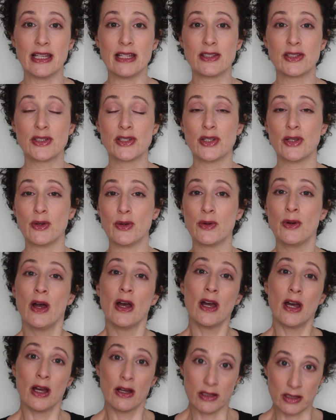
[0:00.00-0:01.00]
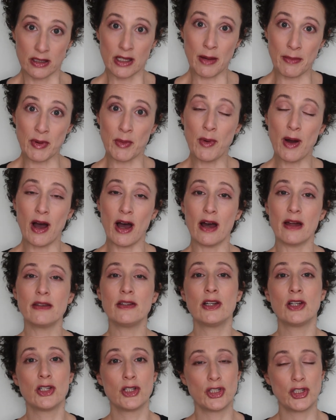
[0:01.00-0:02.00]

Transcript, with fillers: is to number one,